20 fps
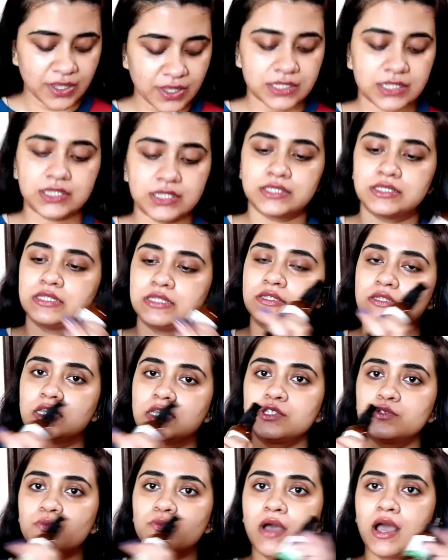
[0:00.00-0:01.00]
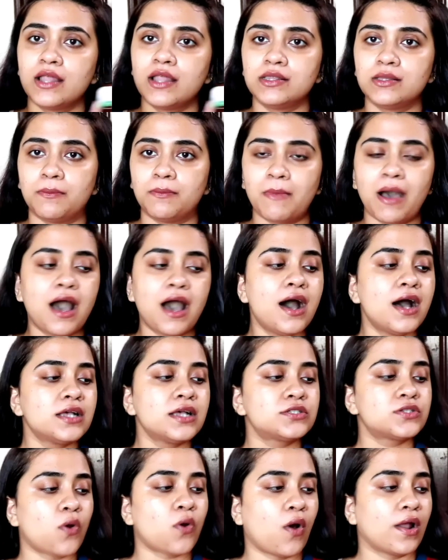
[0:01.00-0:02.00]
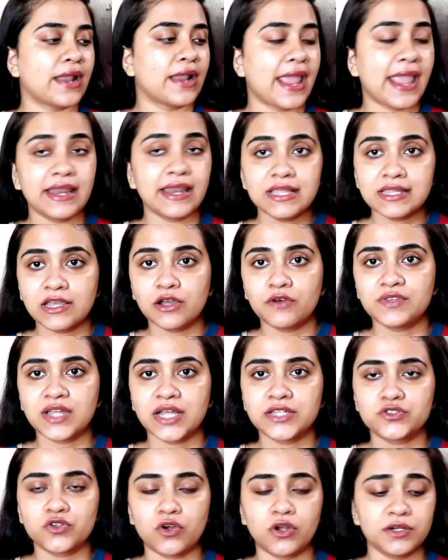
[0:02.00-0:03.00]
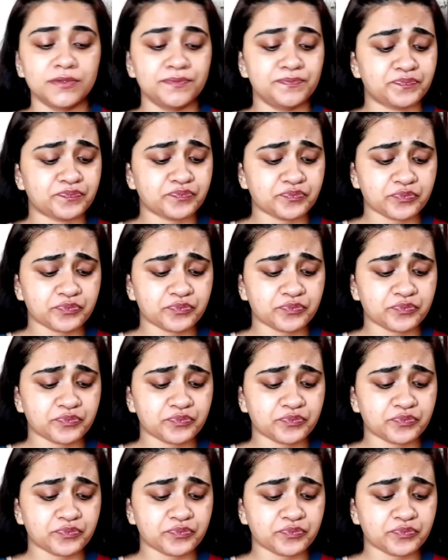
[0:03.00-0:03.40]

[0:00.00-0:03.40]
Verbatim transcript: whether this is this one, the mask, or anything of that sort.